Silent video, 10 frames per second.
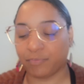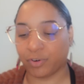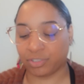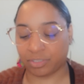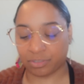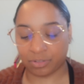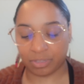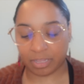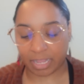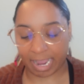
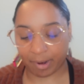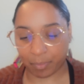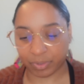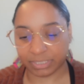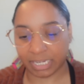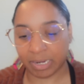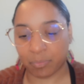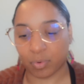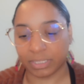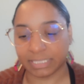versatile. I will say
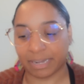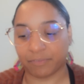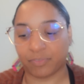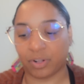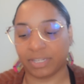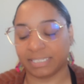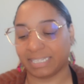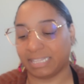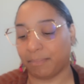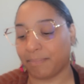one downfall is
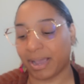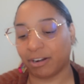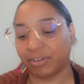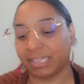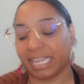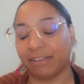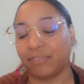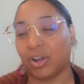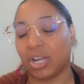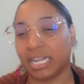that the battery life
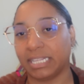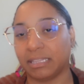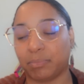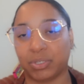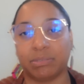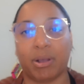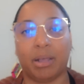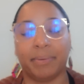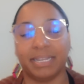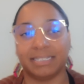on the Boox
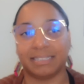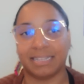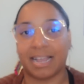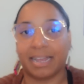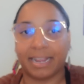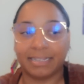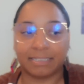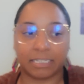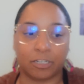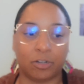Palma is not
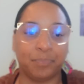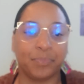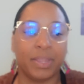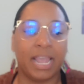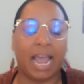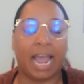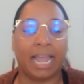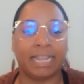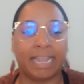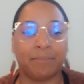ideal.
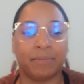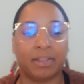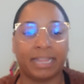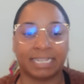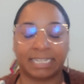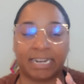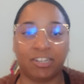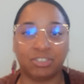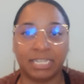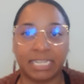Like I said, I
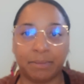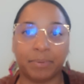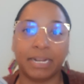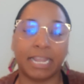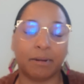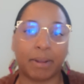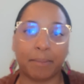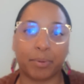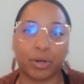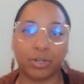usually keep it in my
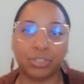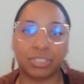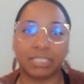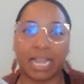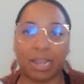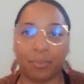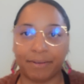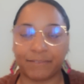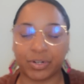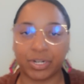purse.
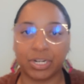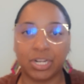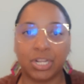However,